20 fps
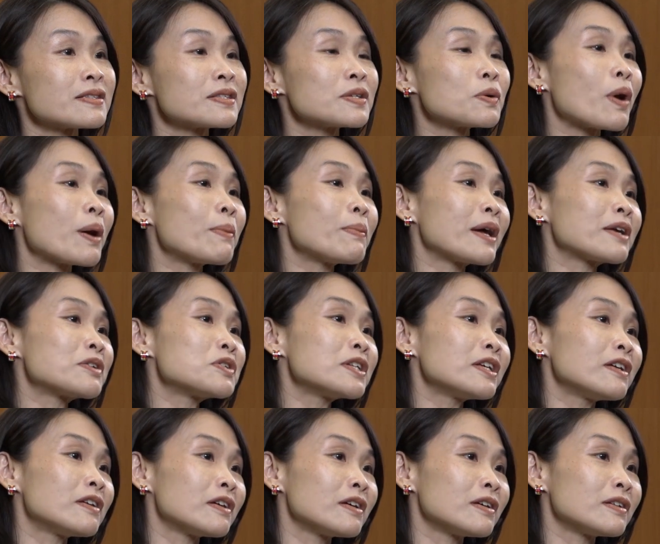So I'm
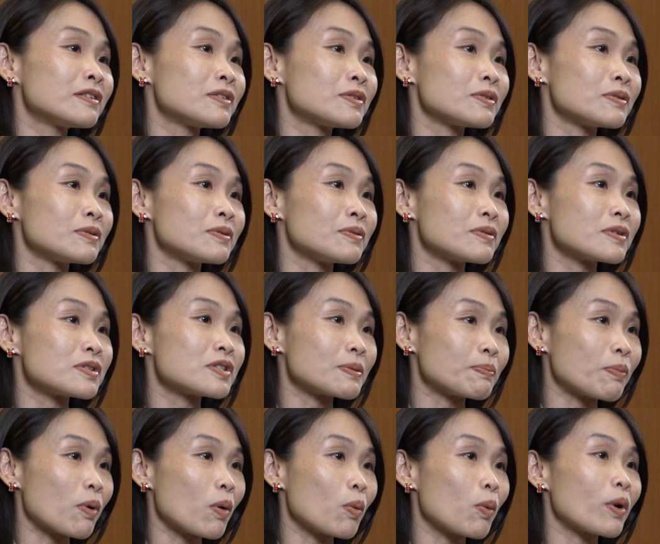actually here to
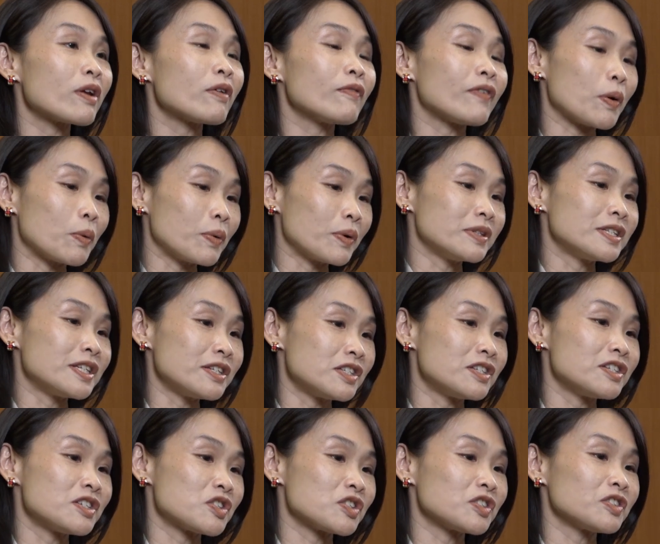support one of our
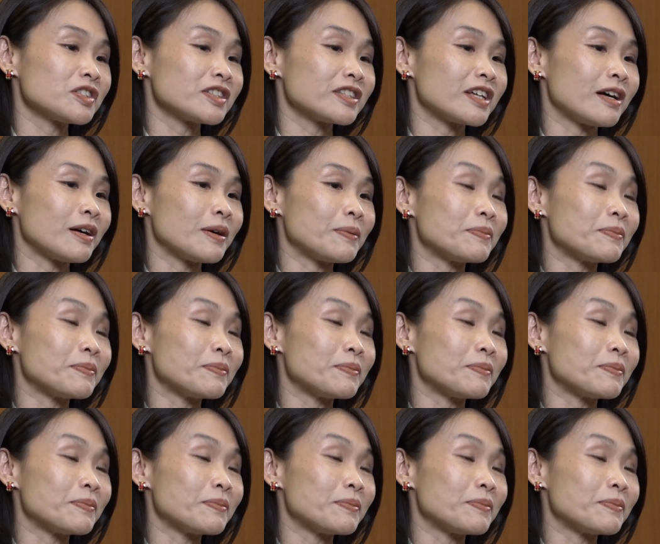digital